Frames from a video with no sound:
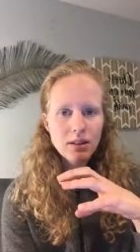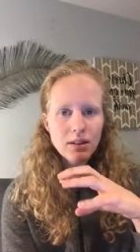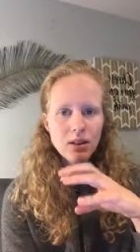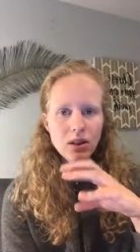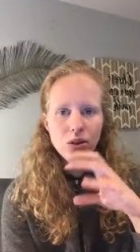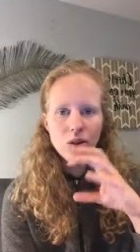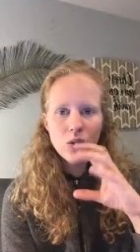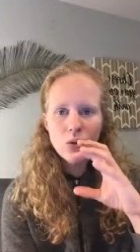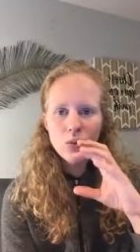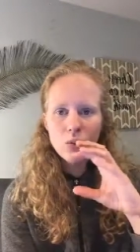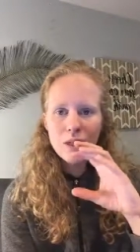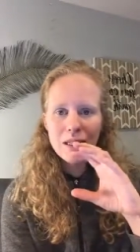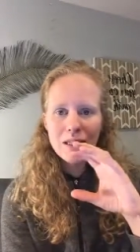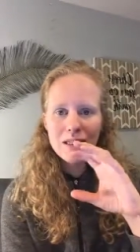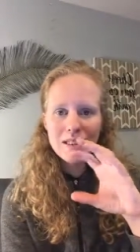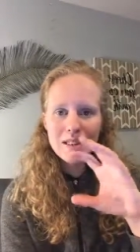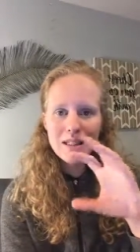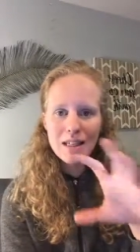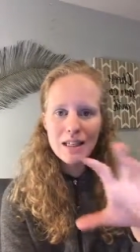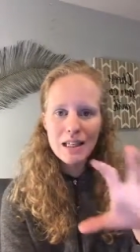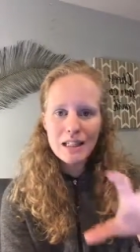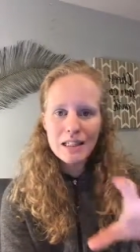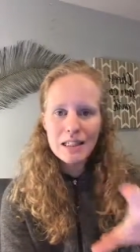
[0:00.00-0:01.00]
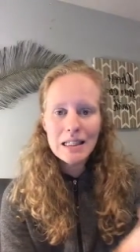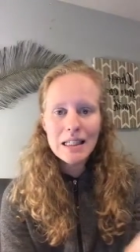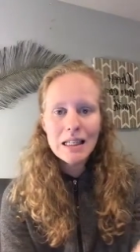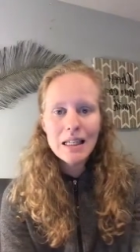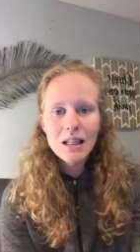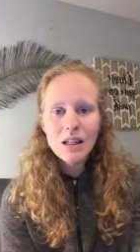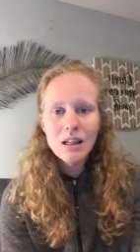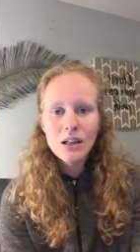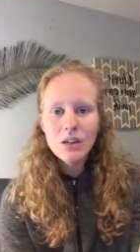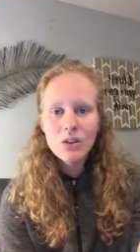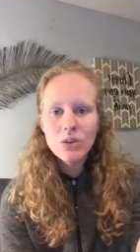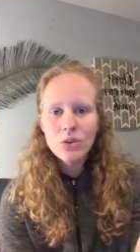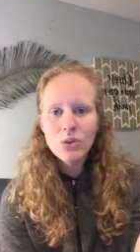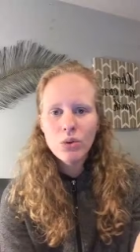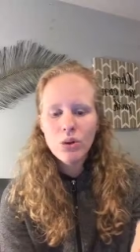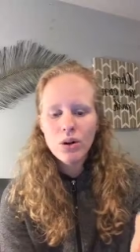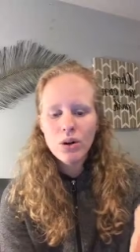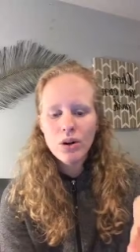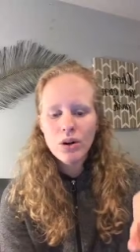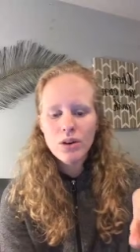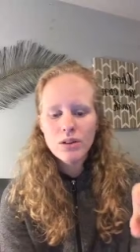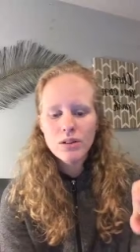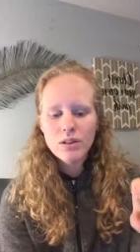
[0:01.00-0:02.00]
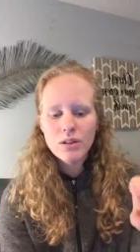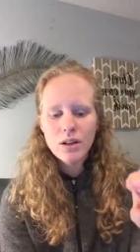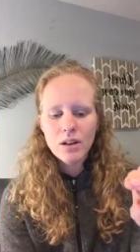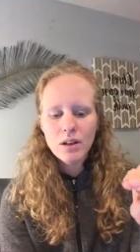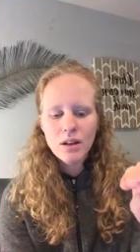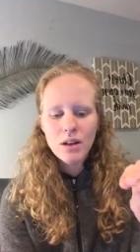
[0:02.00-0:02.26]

we can see that in eating disorders.